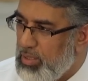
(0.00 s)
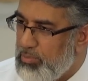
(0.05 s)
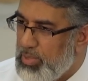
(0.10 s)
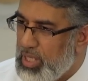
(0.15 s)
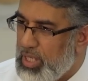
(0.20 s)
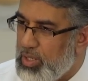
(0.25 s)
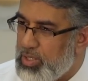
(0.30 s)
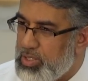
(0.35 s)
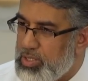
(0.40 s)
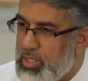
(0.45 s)

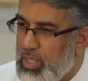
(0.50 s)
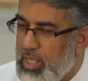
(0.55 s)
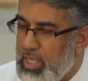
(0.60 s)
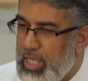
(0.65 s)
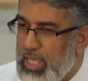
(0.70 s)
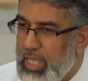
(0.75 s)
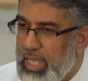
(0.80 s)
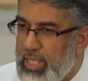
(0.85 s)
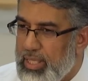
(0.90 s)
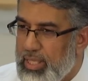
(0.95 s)
because
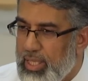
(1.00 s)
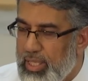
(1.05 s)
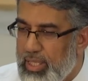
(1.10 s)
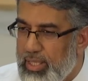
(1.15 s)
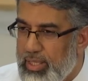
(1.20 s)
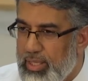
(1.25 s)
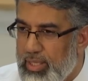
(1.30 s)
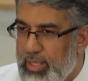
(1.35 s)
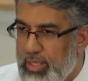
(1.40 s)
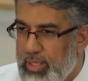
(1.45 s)

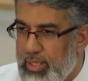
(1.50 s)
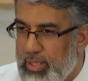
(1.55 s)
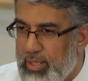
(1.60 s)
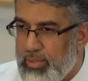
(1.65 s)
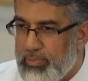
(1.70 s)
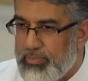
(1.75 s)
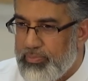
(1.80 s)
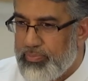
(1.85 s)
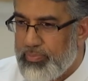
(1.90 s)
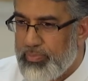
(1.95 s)

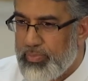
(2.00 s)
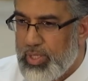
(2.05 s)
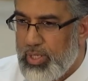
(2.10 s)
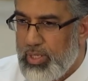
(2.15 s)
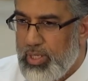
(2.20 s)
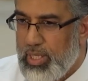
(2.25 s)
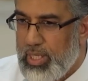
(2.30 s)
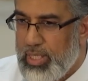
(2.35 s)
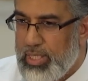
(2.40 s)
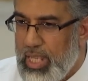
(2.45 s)
in
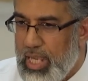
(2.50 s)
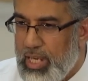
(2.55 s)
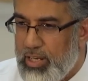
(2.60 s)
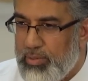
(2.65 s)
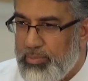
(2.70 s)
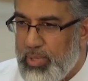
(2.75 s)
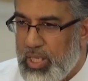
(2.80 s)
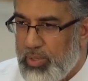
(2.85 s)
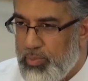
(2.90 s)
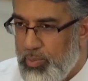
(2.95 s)

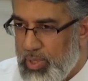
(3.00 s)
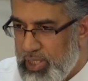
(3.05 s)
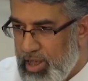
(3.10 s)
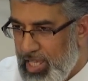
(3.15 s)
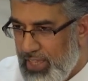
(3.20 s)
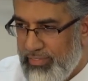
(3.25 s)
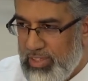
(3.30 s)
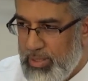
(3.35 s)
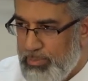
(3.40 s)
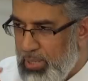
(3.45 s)
Arabic, when you
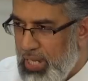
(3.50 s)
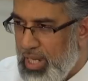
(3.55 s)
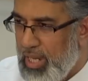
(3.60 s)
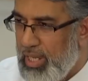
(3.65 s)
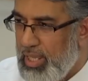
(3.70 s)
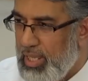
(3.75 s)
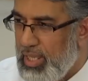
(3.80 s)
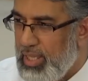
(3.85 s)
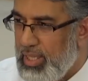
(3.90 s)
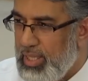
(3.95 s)
have the ba,